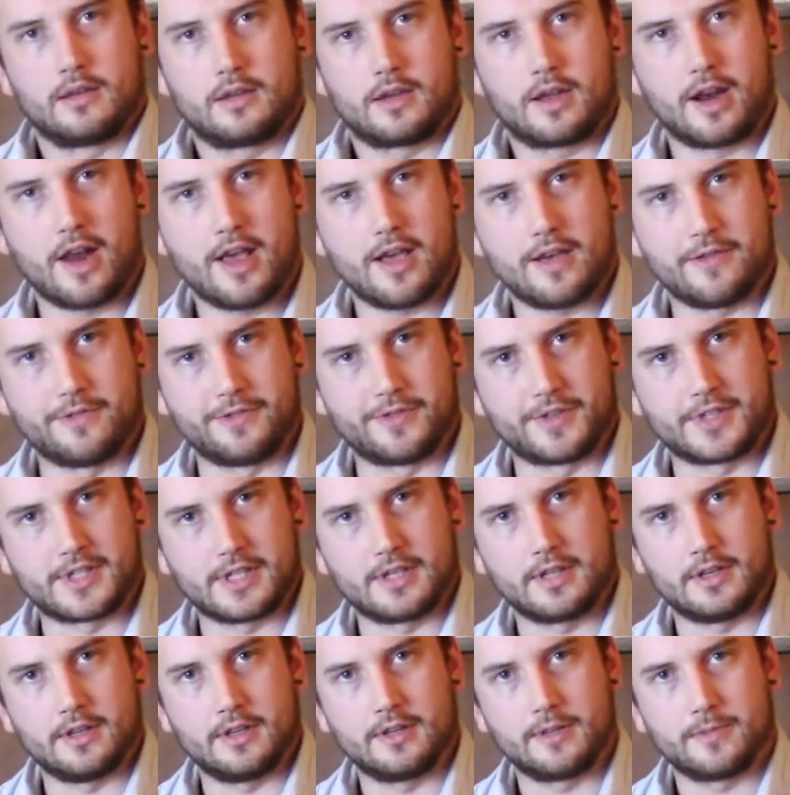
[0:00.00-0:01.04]

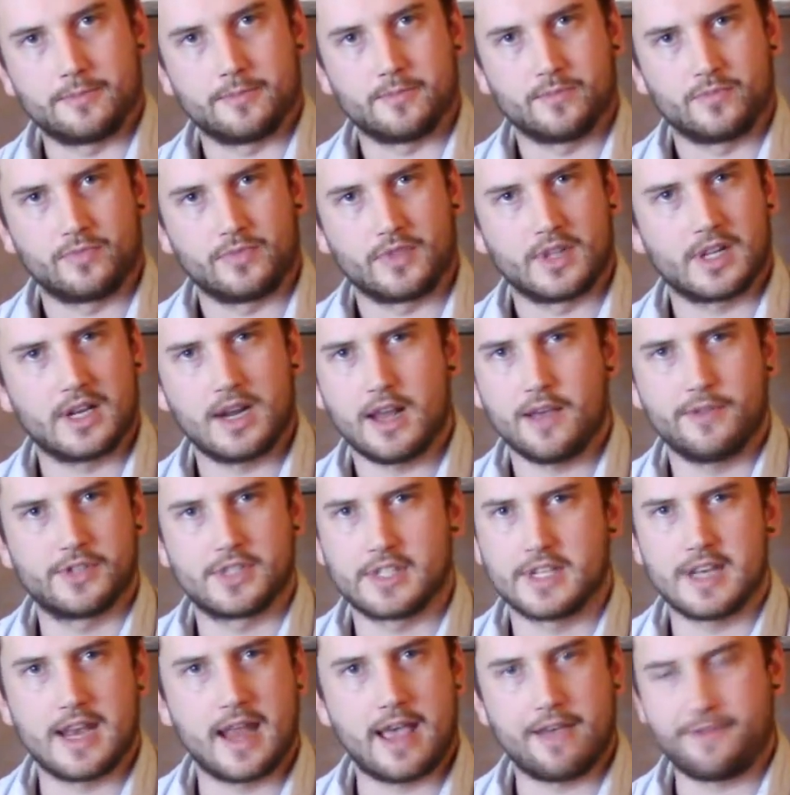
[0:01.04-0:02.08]
Gloves. Gloves
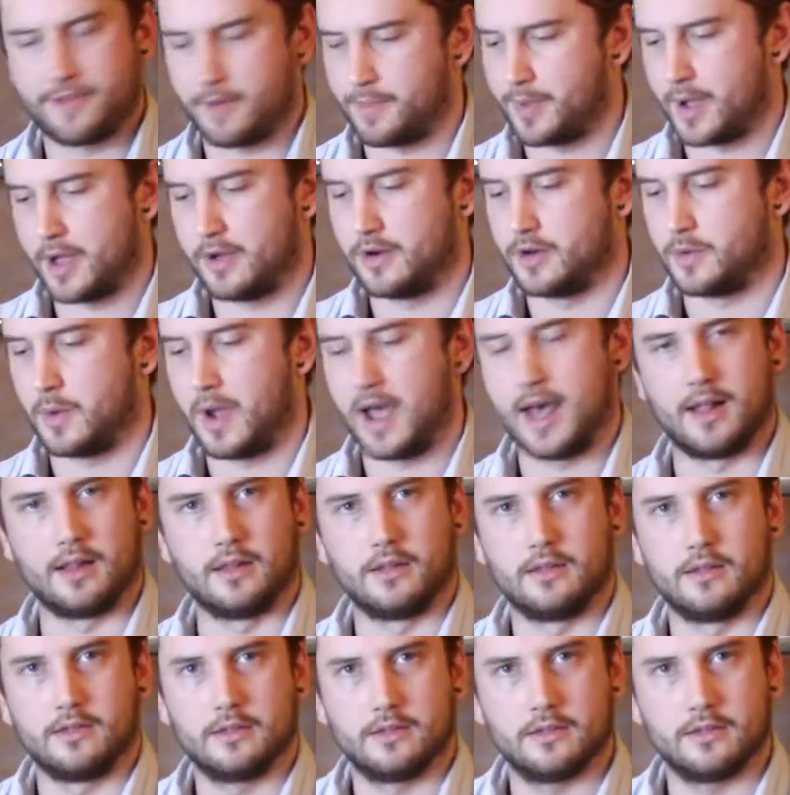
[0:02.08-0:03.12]
never bode
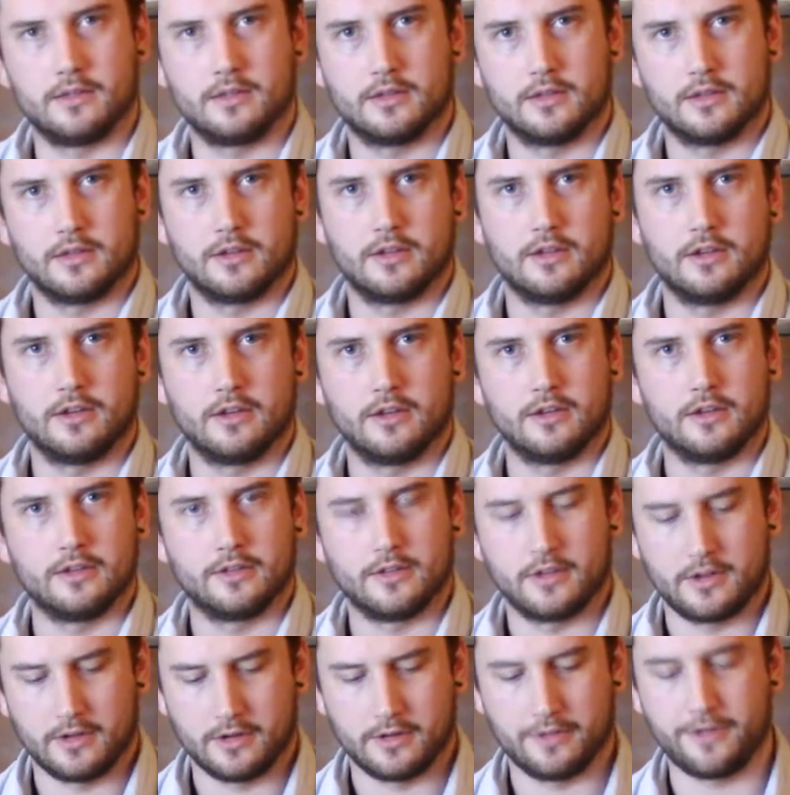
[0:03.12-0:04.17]
well.
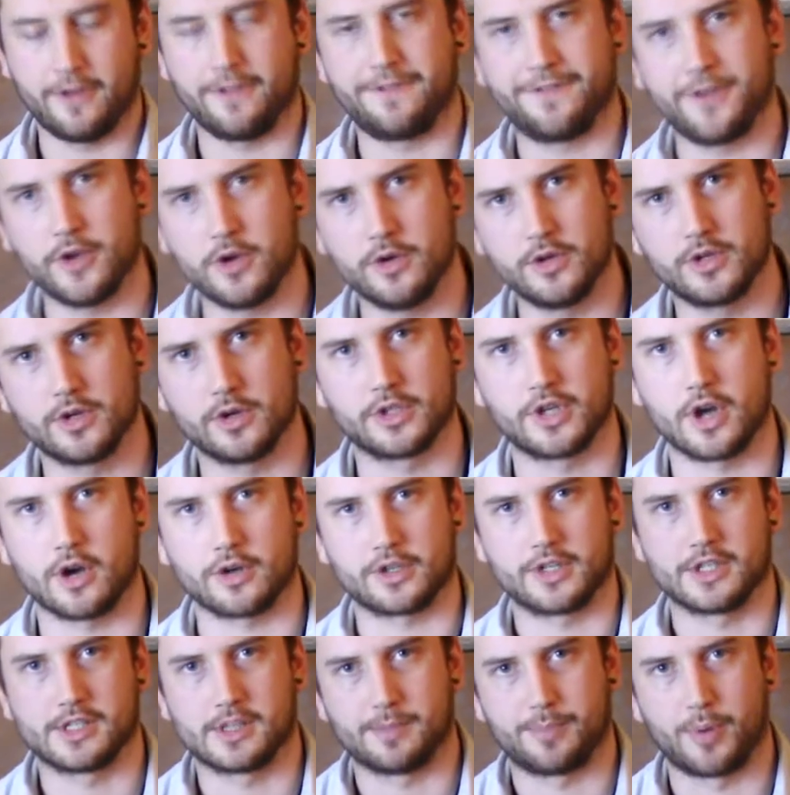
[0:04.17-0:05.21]
For food or
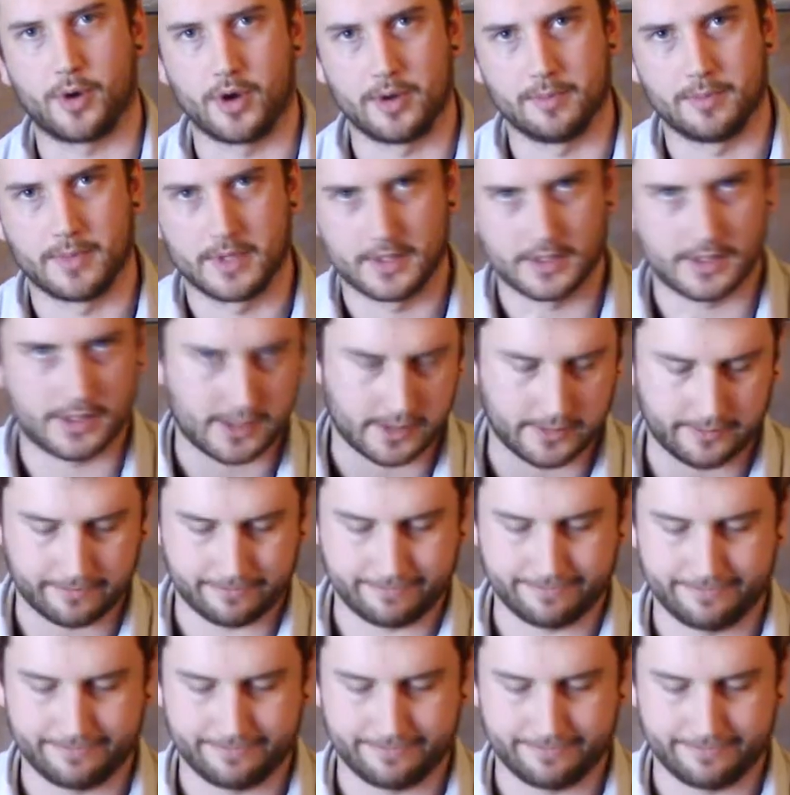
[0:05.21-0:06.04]
doctor's appointments.